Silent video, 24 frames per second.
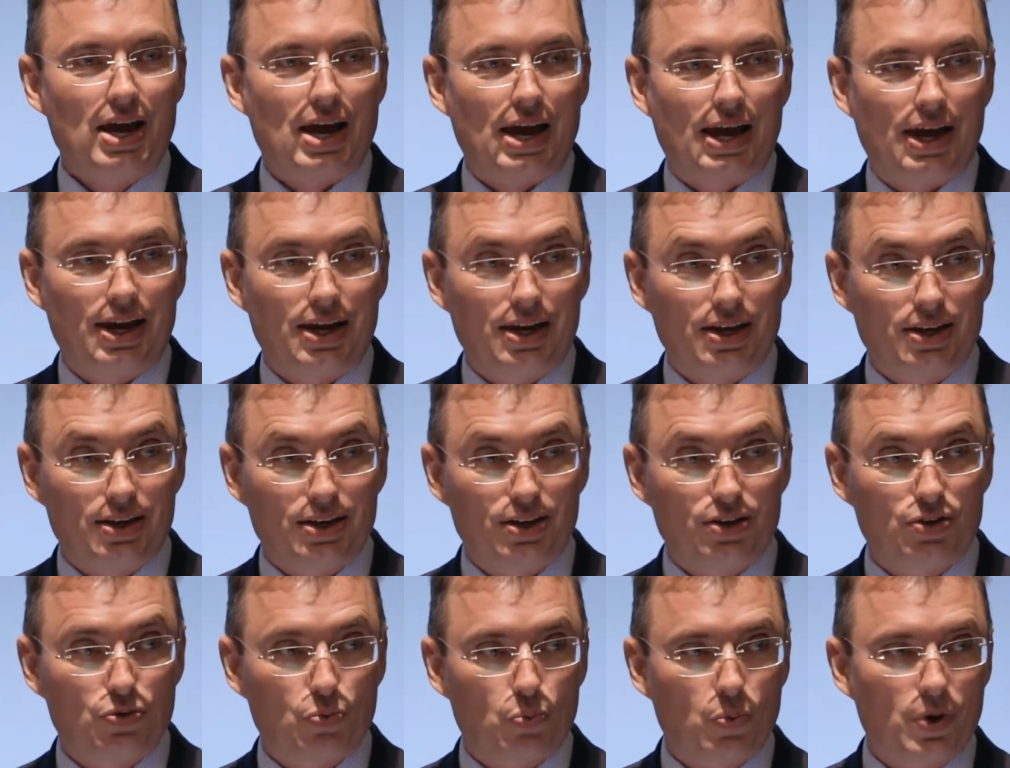
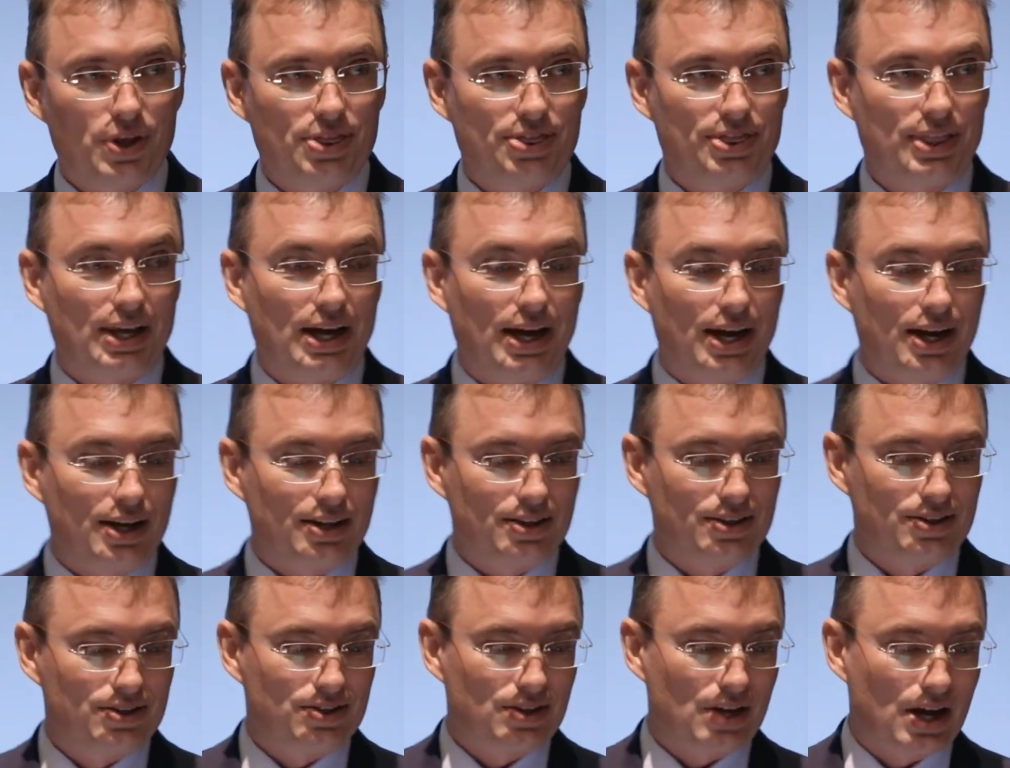And with
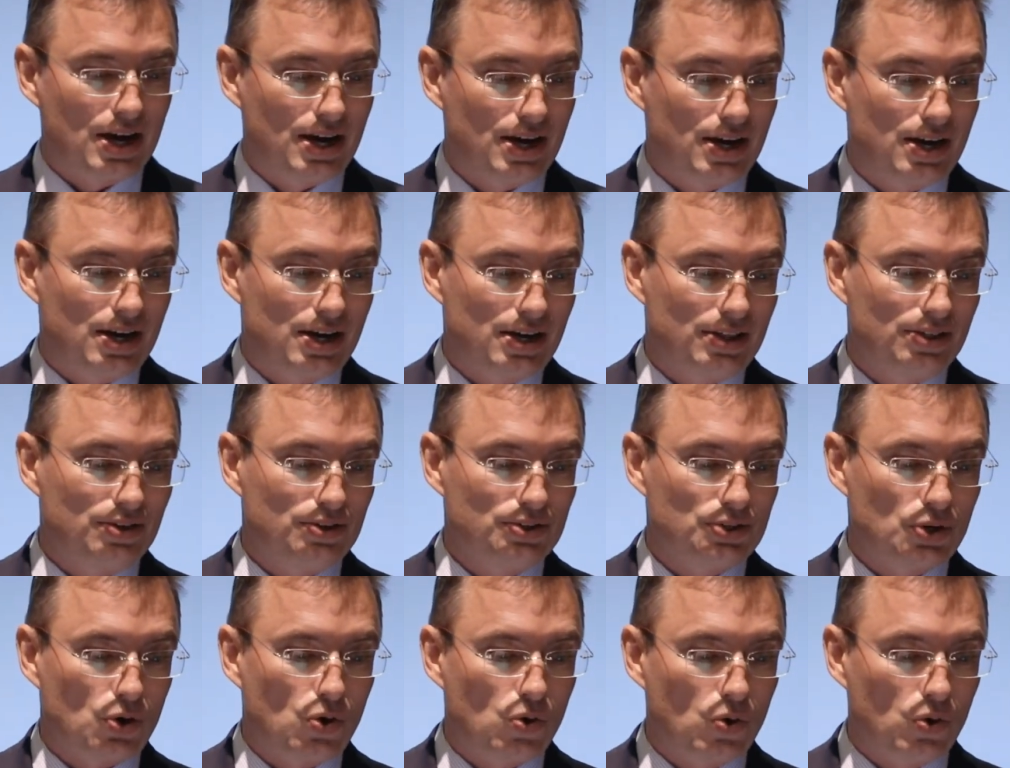that,
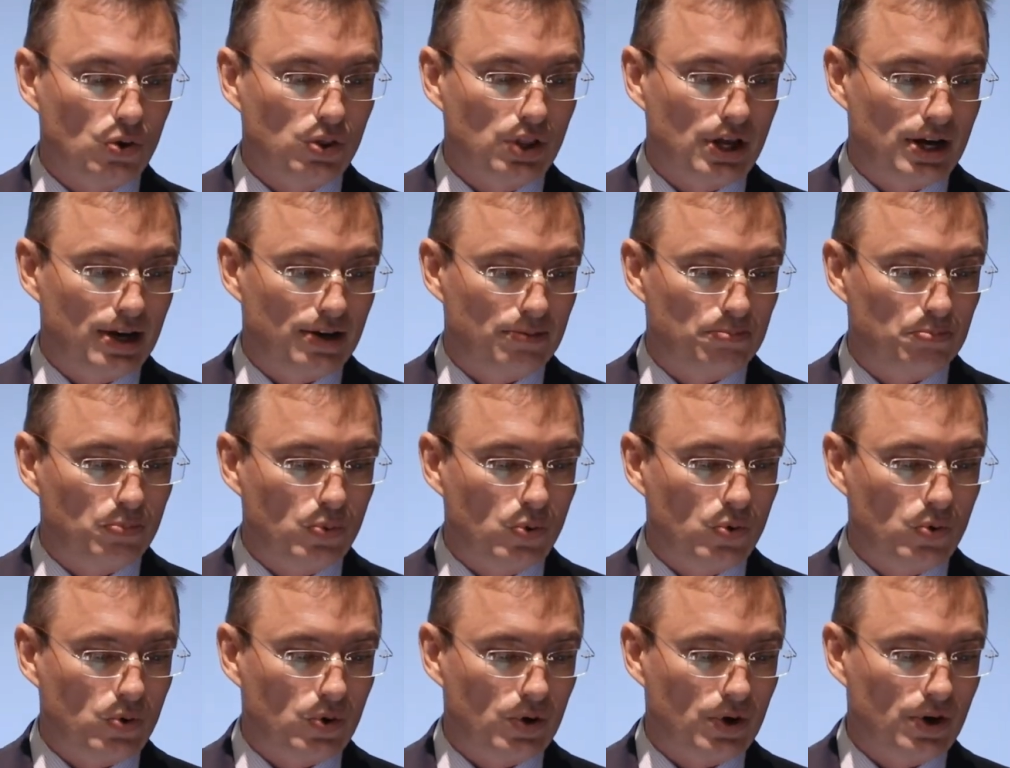there's a whole lot
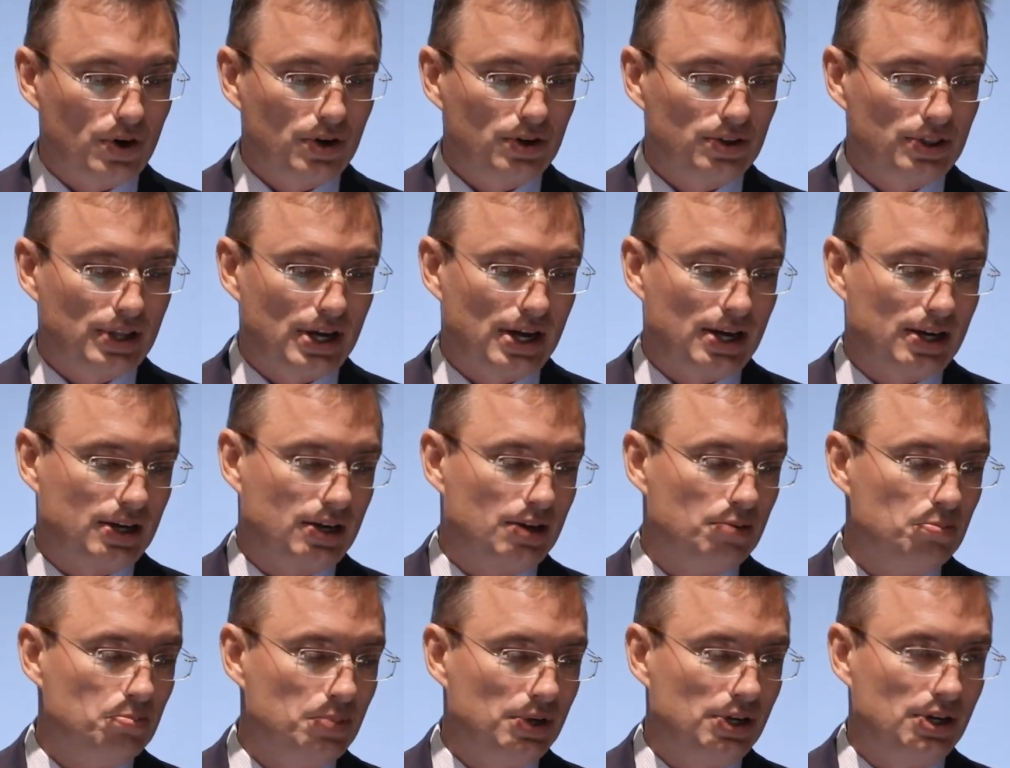more that
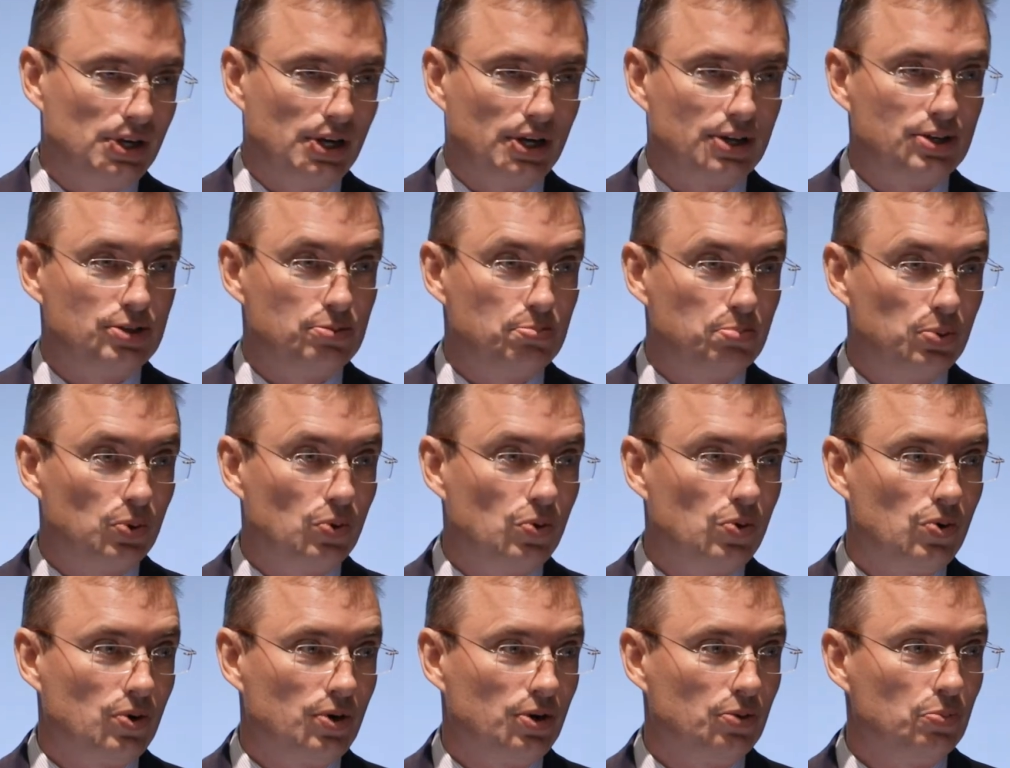can be
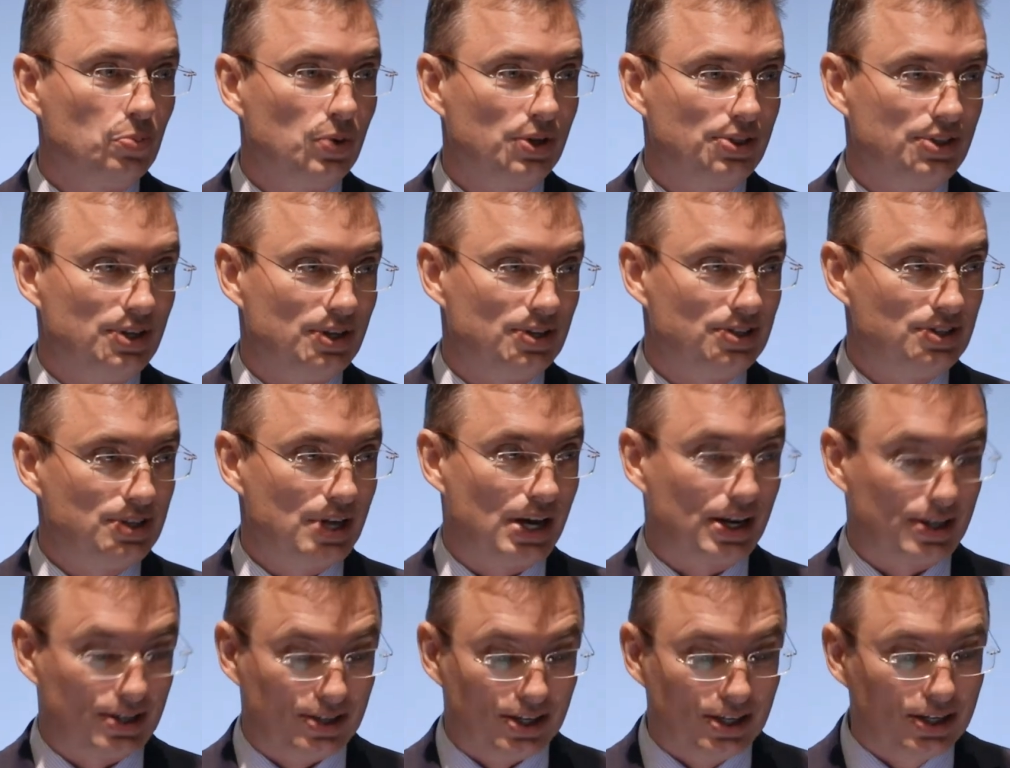explored with this
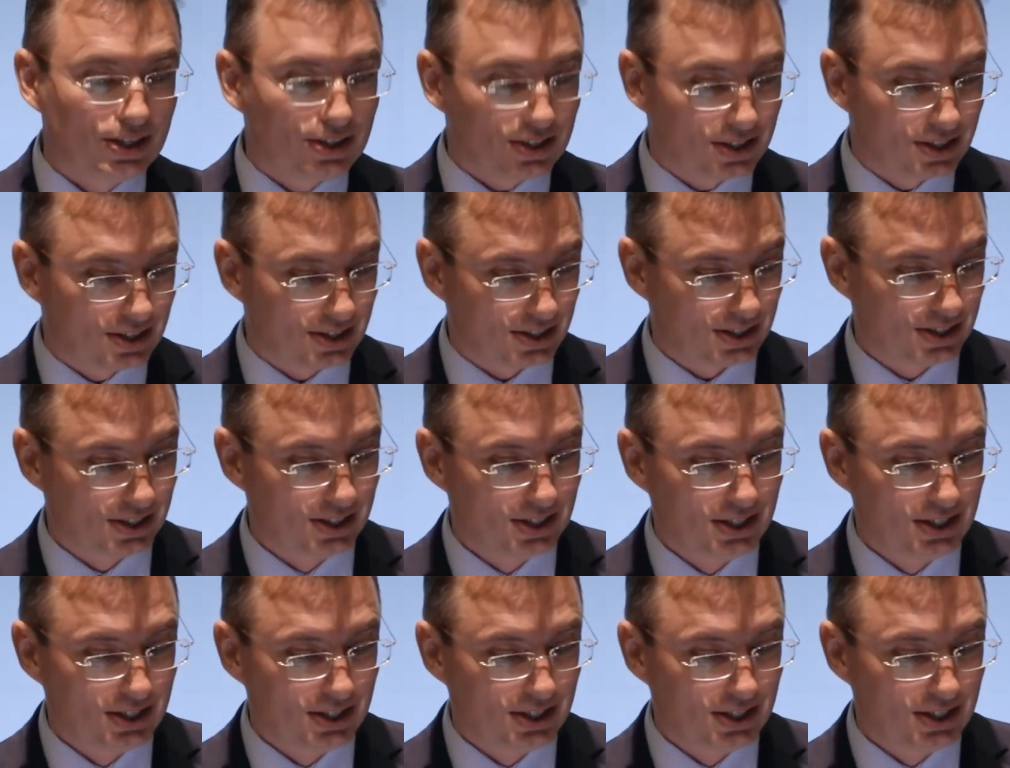technique.